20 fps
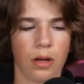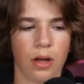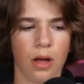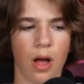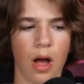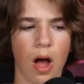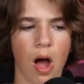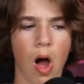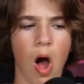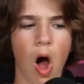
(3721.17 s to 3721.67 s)

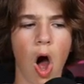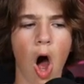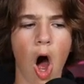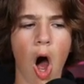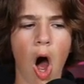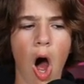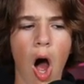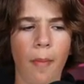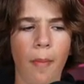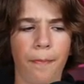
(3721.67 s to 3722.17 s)

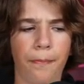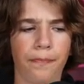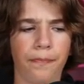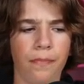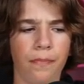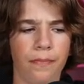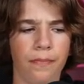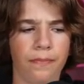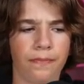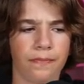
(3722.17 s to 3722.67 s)
Up.
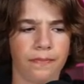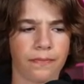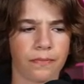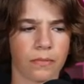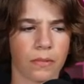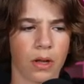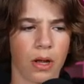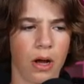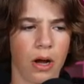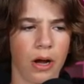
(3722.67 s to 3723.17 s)

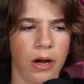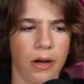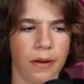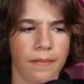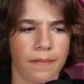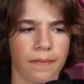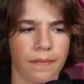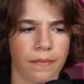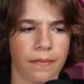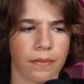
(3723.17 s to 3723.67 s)
All right.
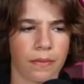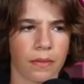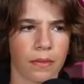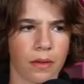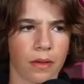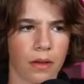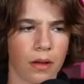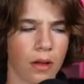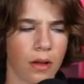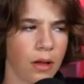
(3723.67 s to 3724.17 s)

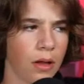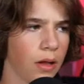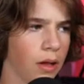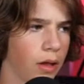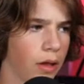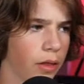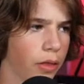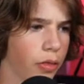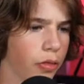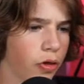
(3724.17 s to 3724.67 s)

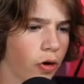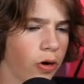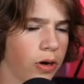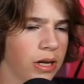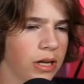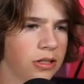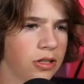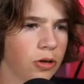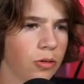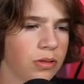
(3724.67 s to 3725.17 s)

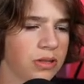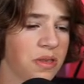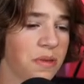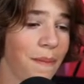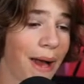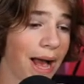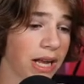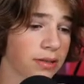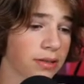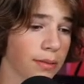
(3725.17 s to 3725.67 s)
32 is the
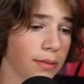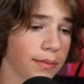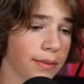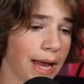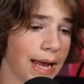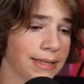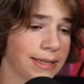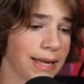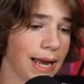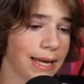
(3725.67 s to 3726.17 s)
maximum,
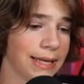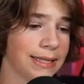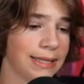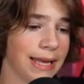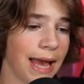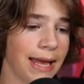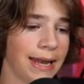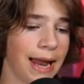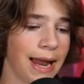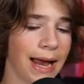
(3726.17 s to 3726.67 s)
guys. I
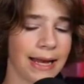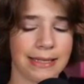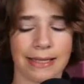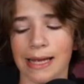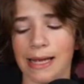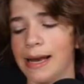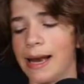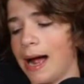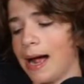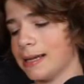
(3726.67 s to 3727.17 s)
said, I
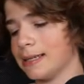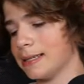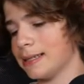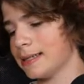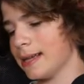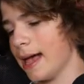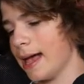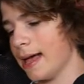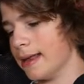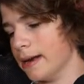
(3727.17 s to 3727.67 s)
said, I
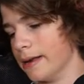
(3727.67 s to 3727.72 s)
said.